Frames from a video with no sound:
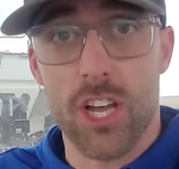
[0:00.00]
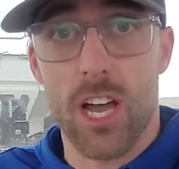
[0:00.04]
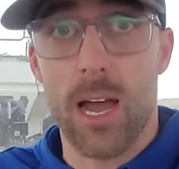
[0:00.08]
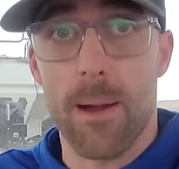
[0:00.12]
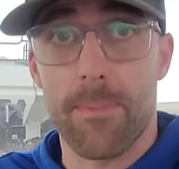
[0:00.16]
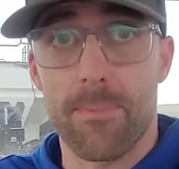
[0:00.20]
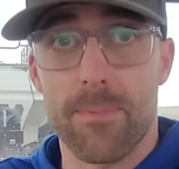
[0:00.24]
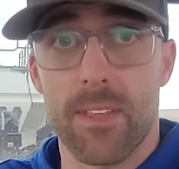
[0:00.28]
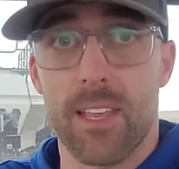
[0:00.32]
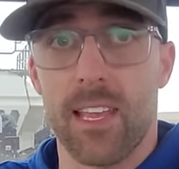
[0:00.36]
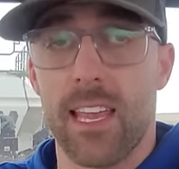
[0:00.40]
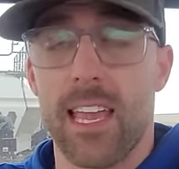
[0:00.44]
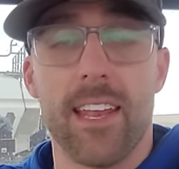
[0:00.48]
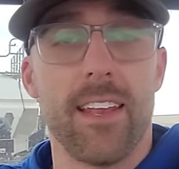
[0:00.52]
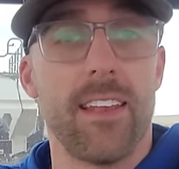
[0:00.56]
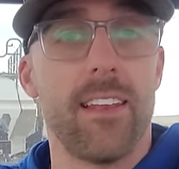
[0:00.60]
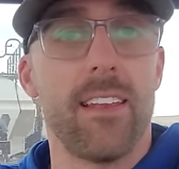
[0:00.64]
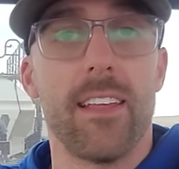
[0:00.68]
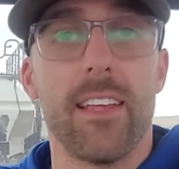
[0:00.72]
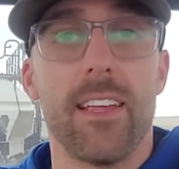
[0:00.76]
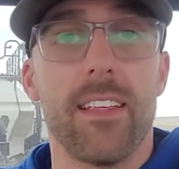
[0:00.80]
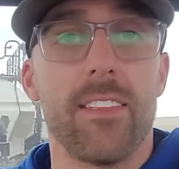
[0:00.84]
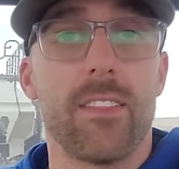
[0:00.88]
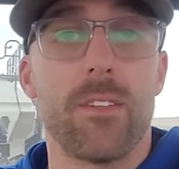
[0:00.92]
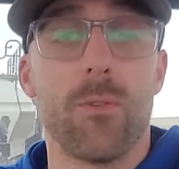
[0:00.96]
stopped,
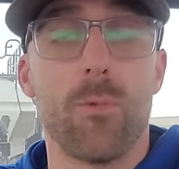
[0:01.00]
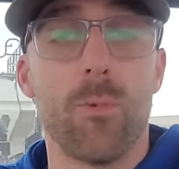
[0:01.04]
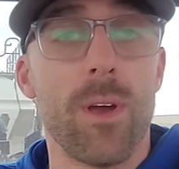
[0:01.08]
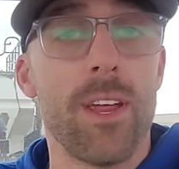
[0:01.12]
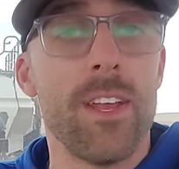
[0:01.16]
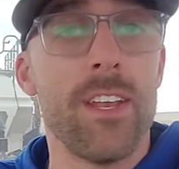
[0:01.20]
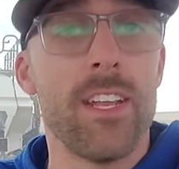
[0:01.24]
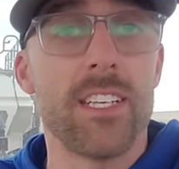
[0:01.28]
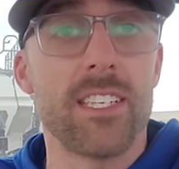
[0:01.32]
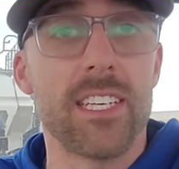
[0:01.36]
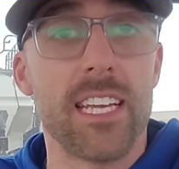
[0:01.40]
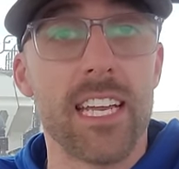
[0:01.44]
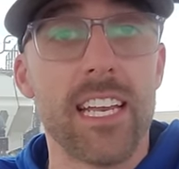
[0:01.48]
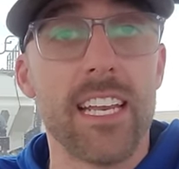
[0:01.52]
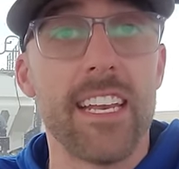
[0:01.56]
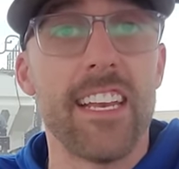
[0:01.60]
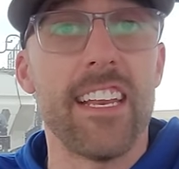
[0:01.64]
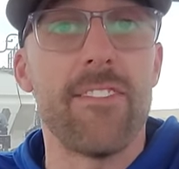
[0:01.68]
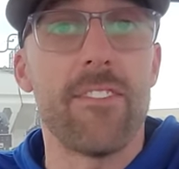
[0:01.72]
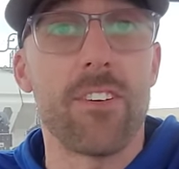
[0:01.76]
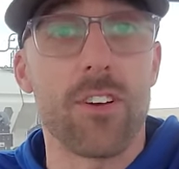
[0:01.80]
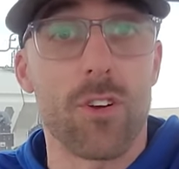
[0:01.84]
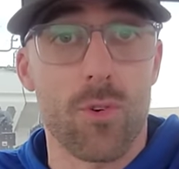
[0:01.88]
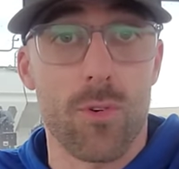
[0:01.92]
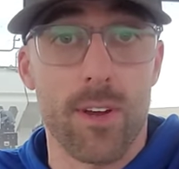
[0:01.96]
and the wind is getting
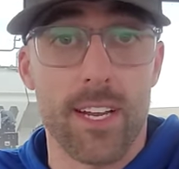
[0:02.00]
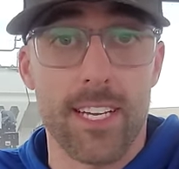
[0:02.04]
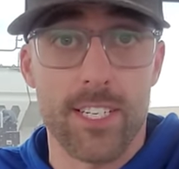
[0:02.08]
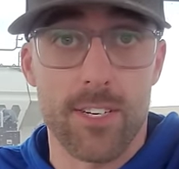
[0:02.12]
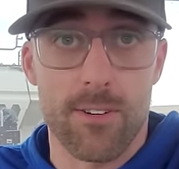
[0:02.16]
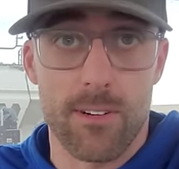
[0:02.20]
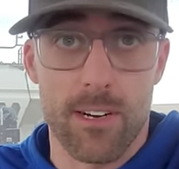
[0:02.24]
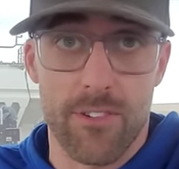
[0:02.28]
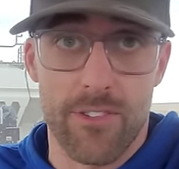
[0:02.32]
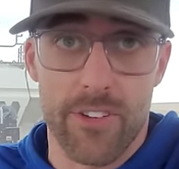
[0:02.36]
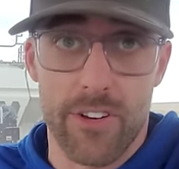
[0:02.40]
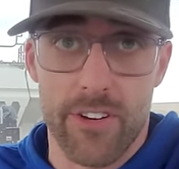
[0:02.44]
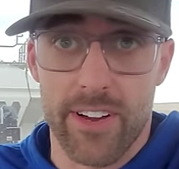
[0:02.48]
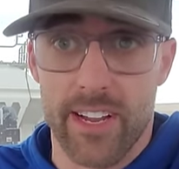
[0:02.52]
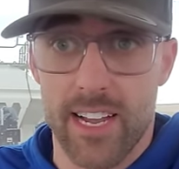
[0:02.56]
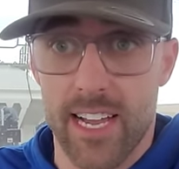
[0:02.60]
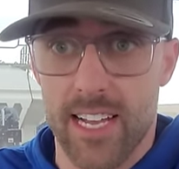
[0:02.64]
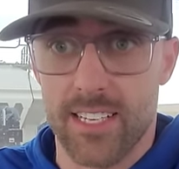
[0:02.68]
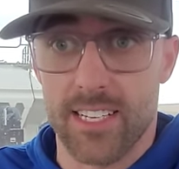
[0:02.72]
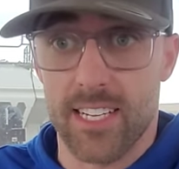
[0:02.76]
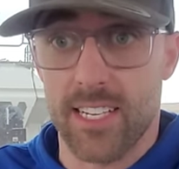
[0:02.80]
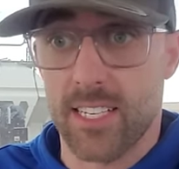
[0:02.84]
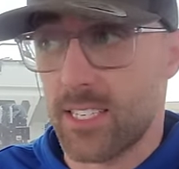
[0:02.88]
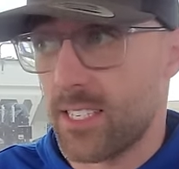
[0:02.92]
even crazier out there, you guys.